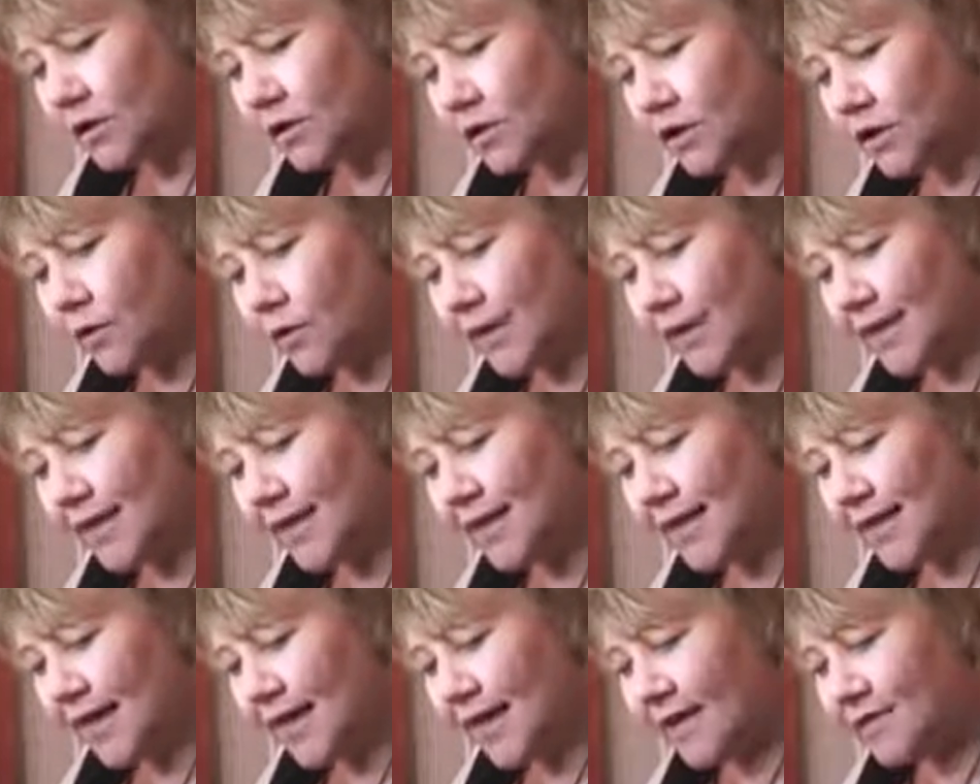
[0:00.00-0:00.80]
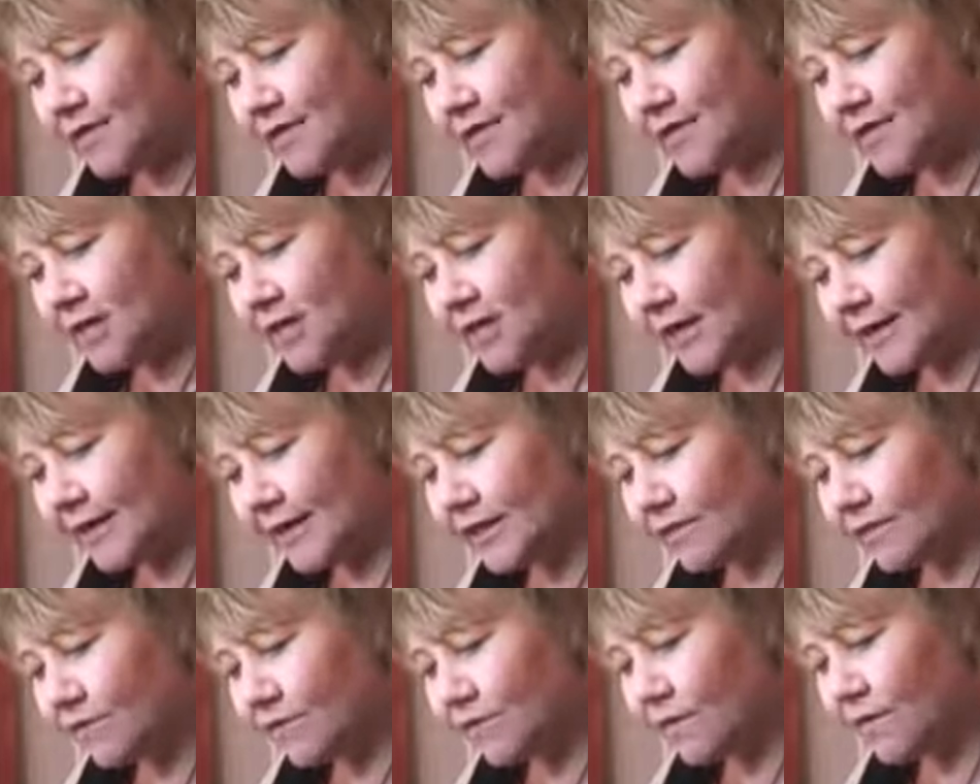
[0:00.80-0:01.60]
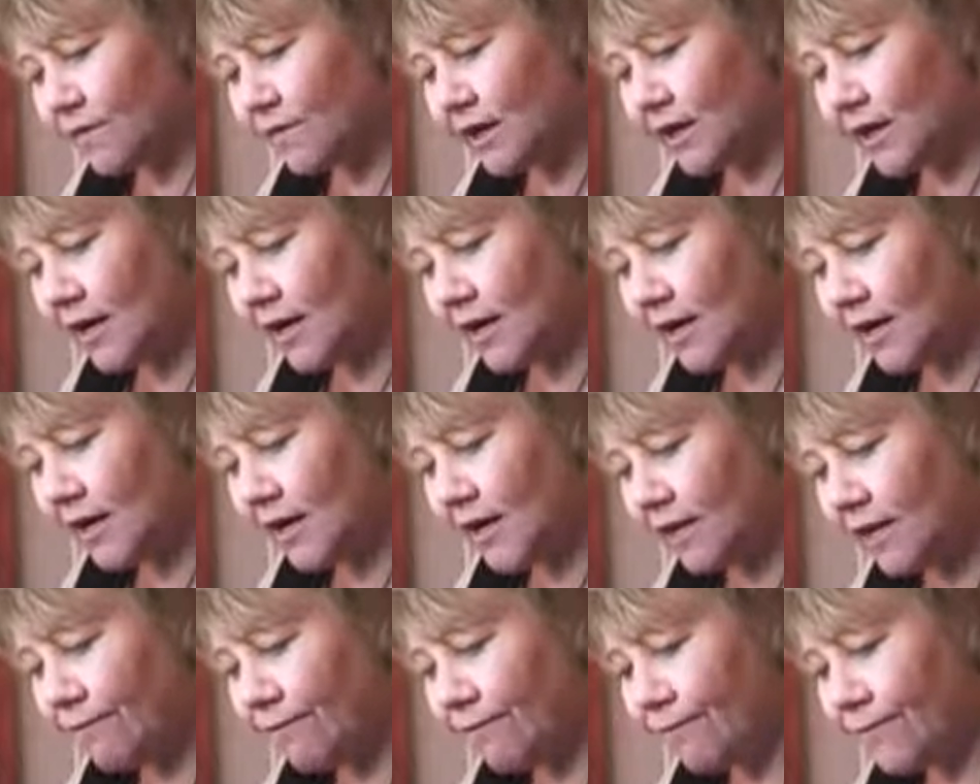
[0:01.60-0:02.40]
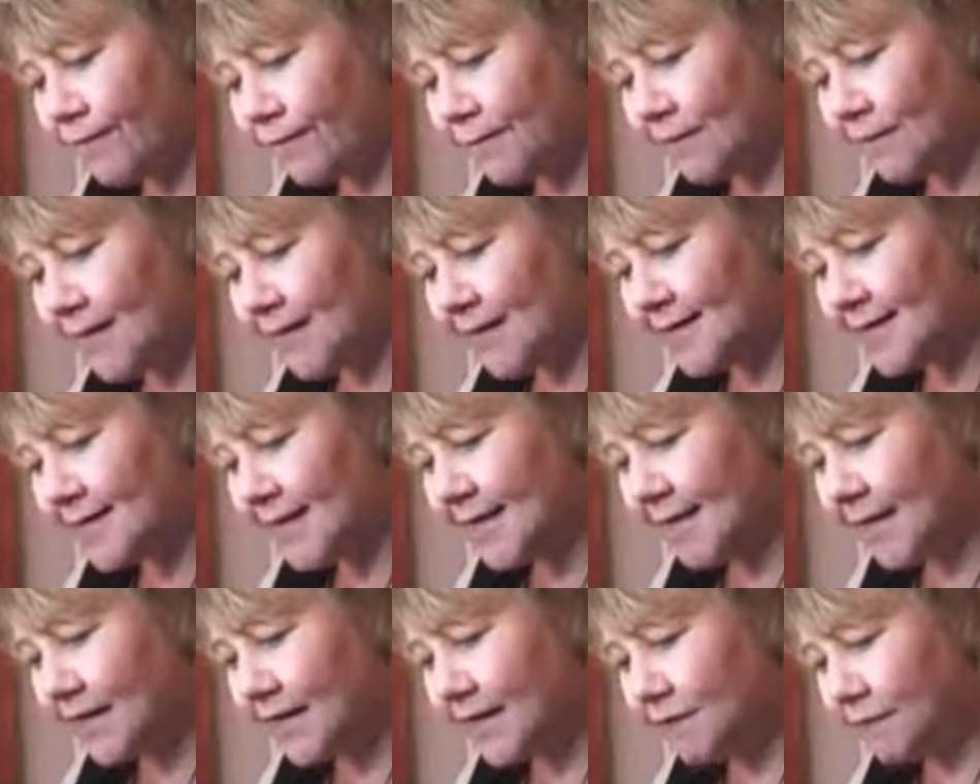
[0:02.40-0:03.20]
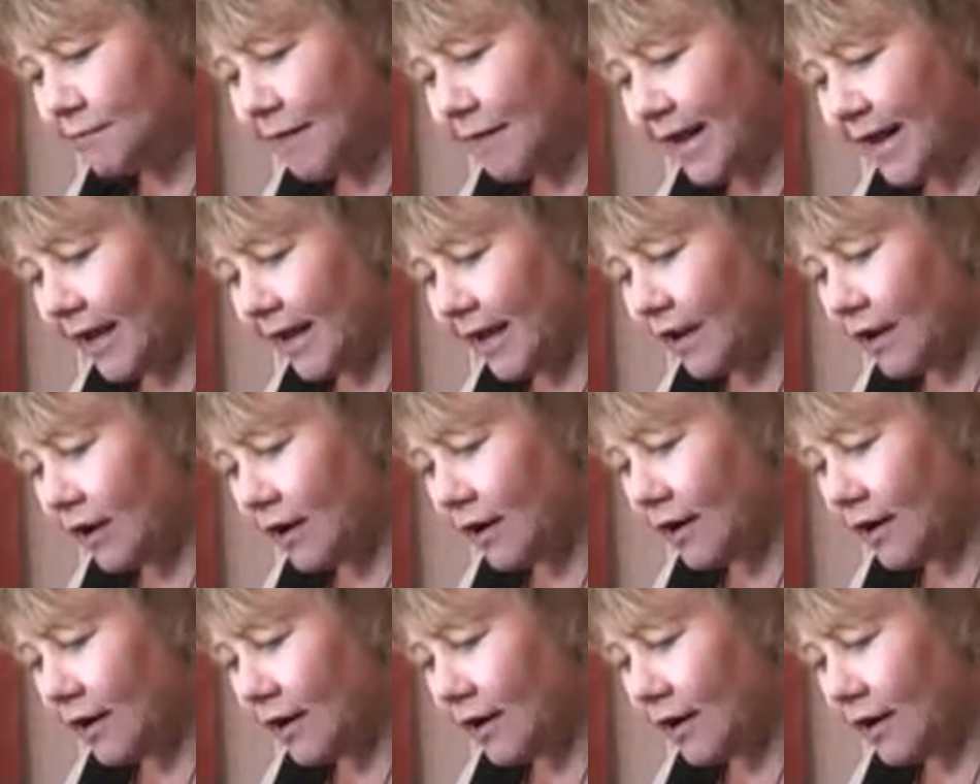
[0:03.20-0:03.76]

So, at the other side of the river, I have my sand bank.